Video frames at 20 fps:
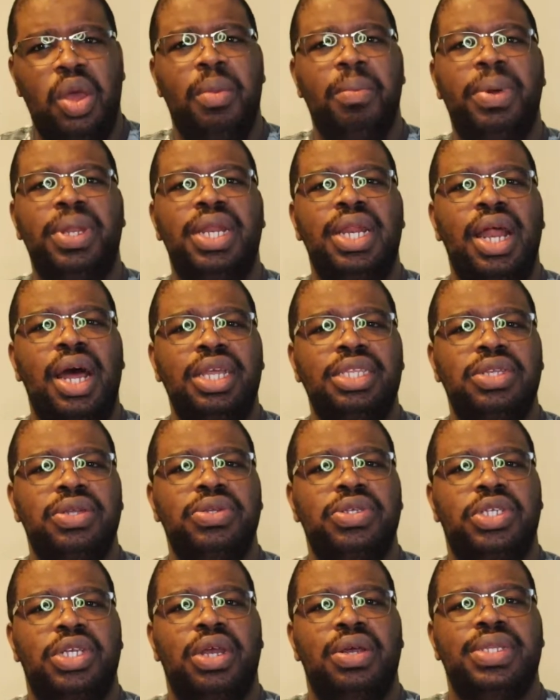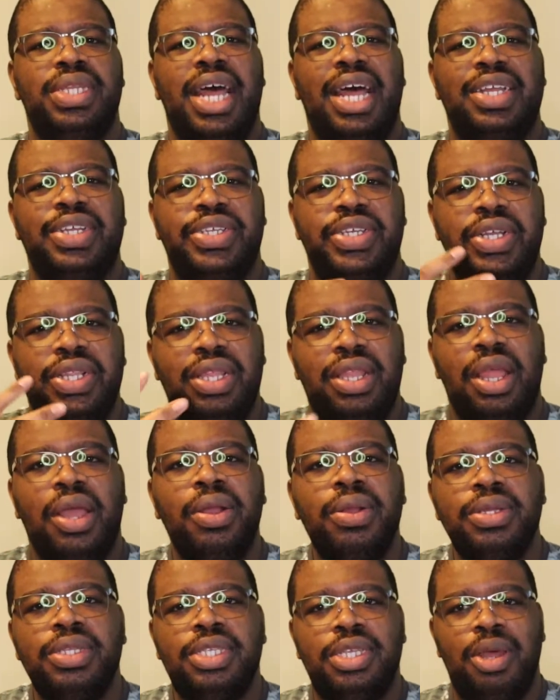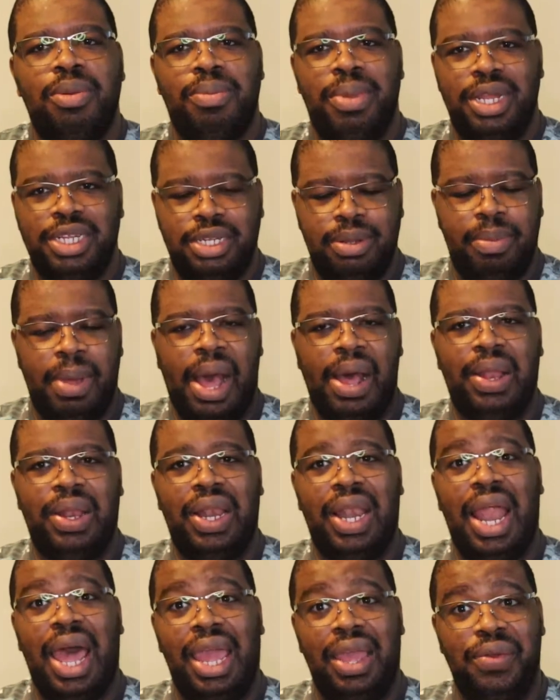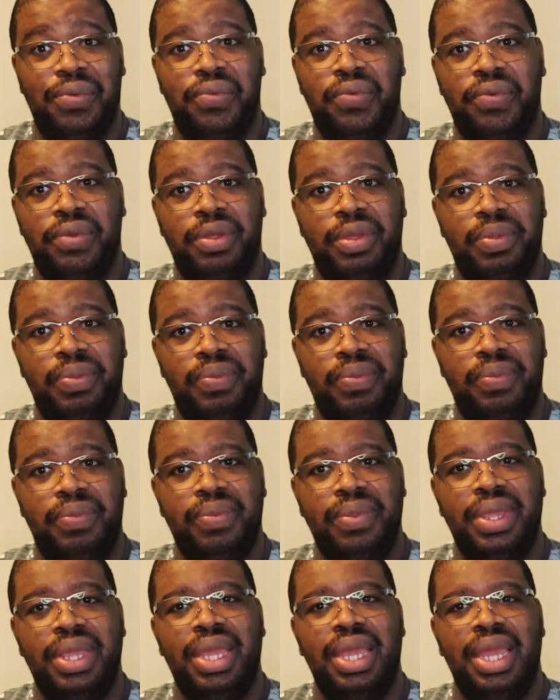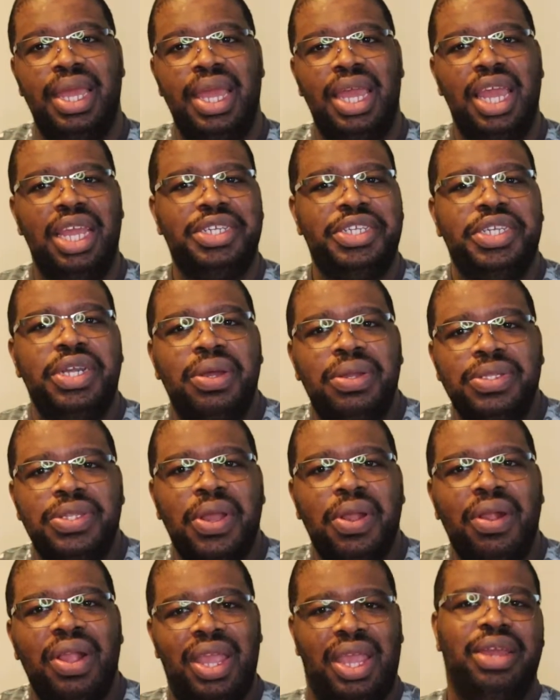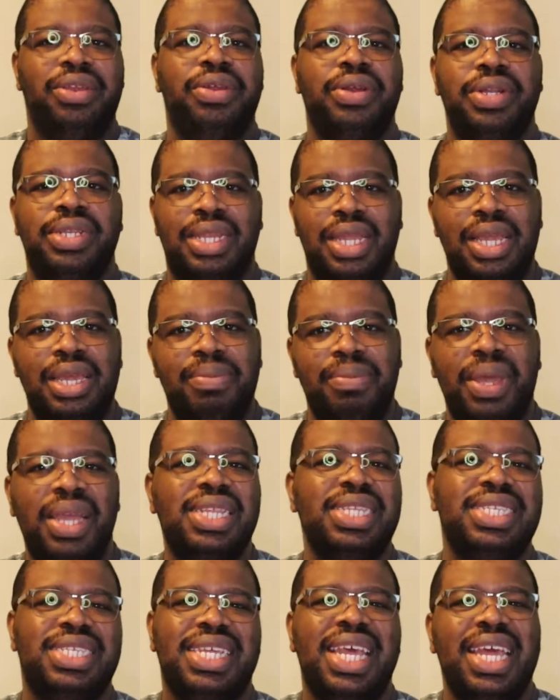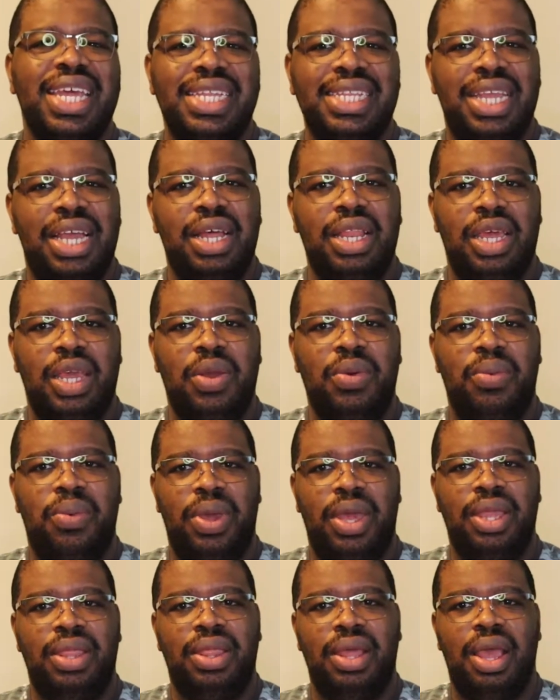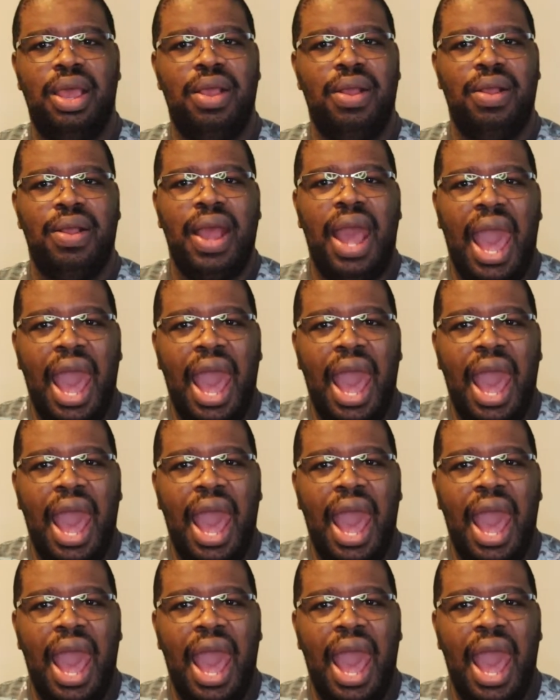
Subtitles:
but it also shows how she learned so much about life. It shows her inner demons dealing with her